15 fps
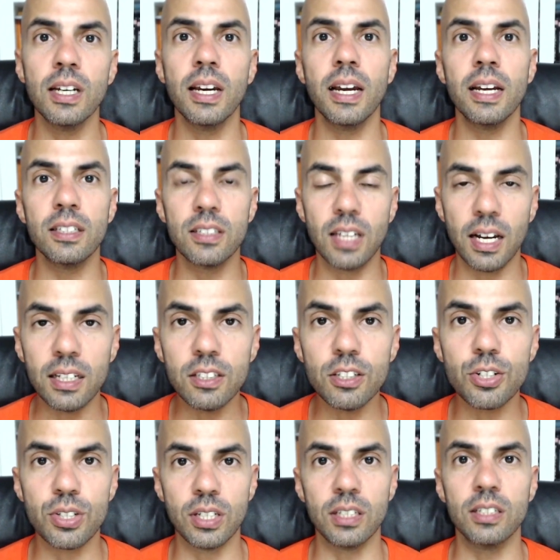and
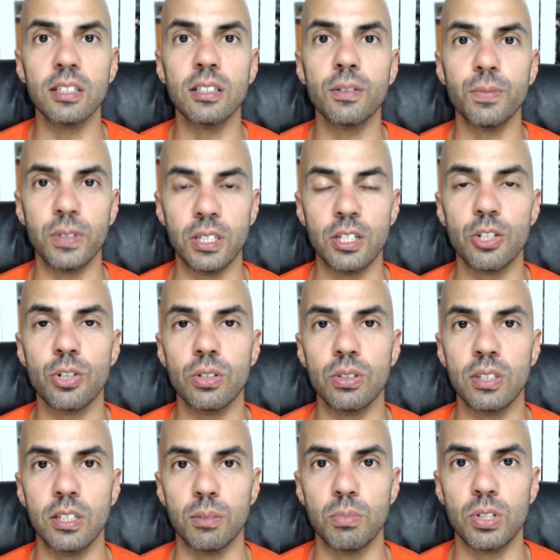understanding the Financial
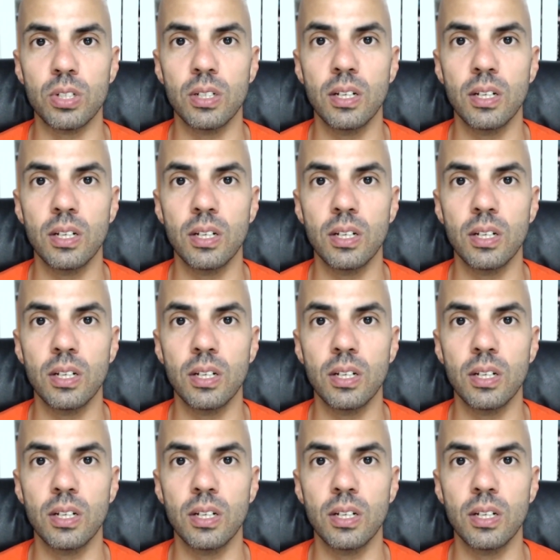Times.